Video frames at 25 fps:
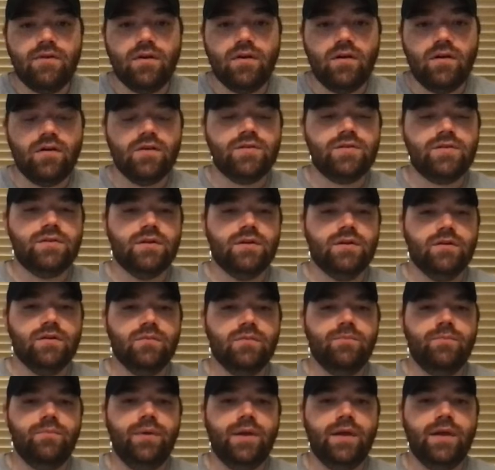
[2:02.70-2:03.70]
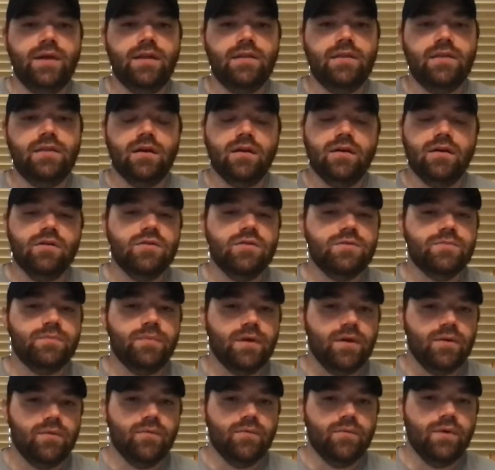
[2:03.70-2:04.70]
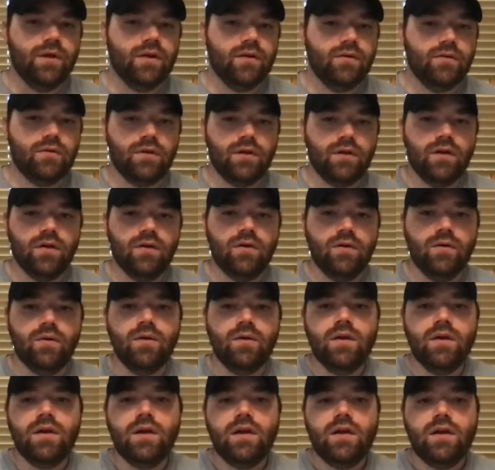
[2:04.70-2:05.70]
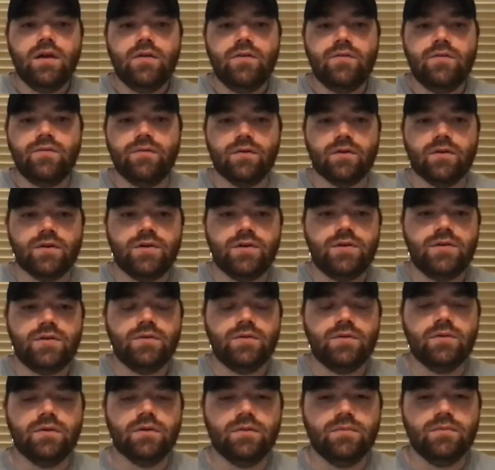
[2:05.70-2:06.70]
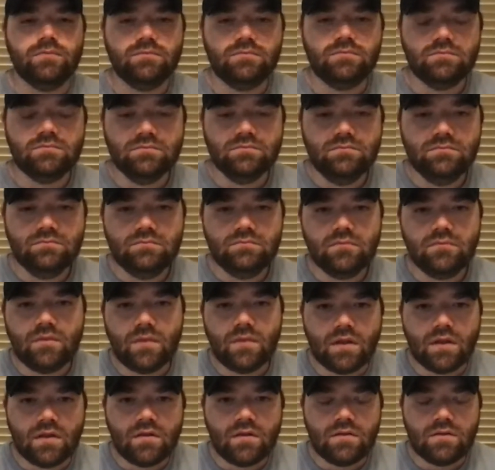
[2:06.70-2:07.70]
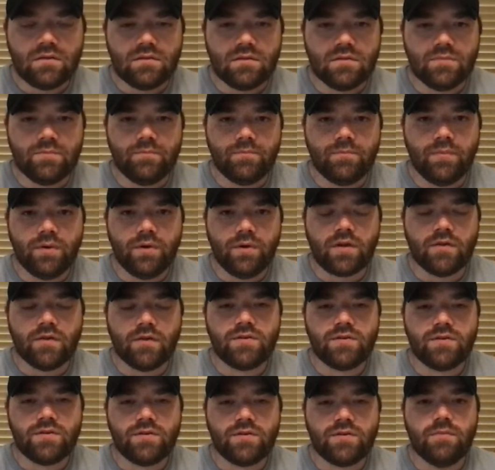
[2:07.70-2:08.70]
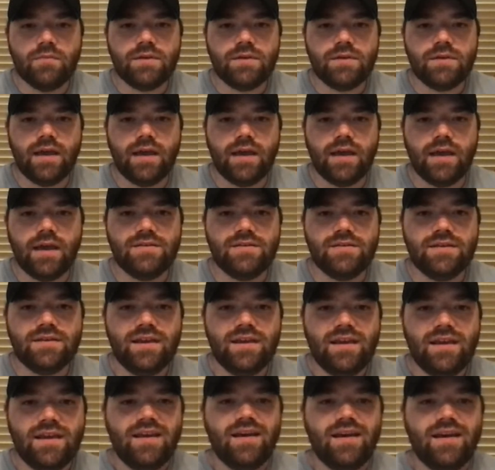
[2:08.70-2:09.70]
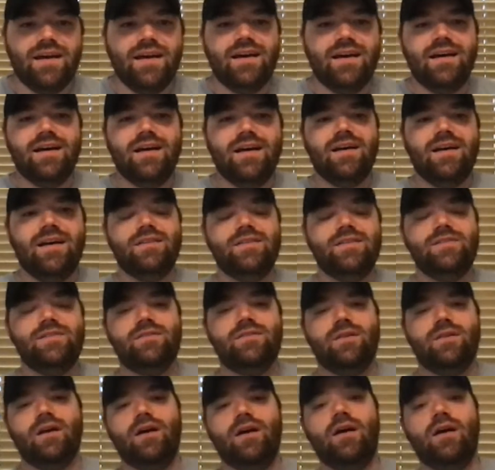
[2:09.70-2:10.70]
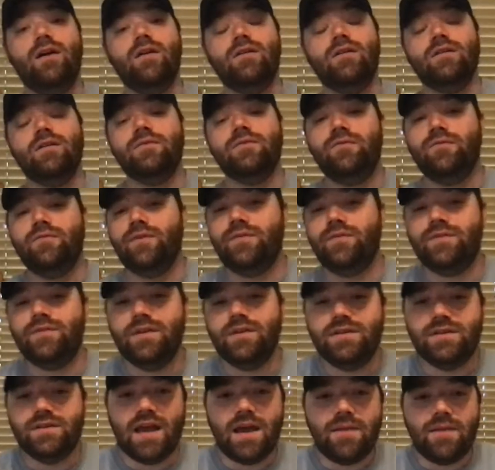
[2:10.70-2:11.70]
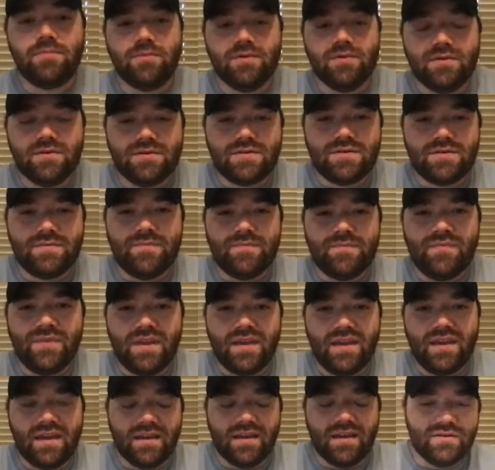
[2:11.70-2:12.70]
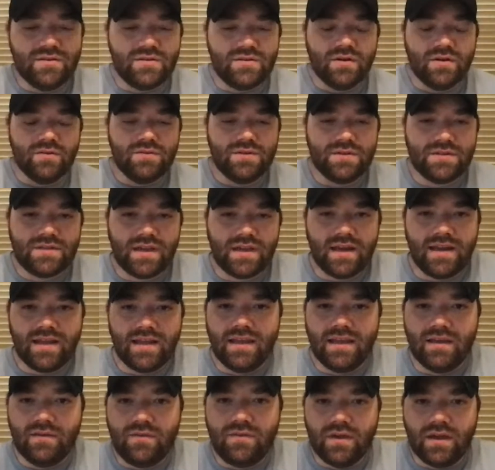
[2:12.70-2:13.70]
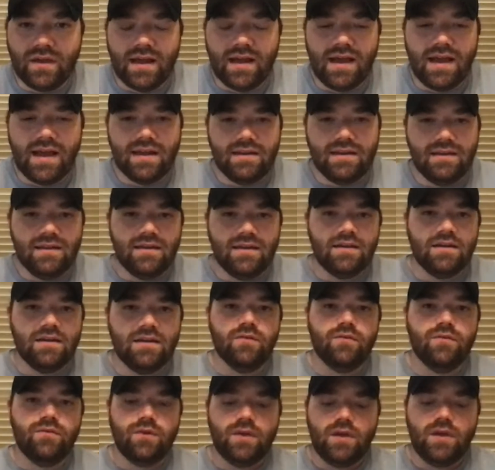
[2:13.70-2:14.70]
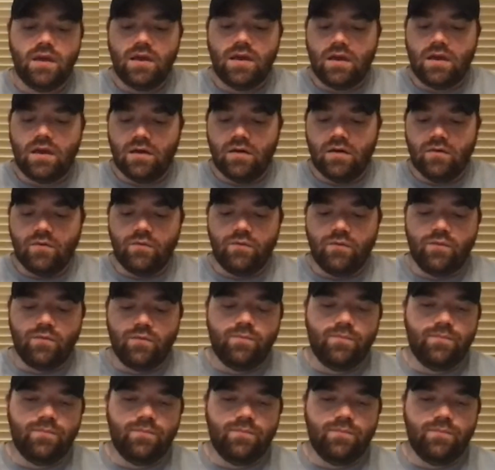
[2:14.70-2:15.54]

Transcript: also penned those, but we don't know for sure. The book of Psalms has 150 chapters. And so just kind of give you an idea of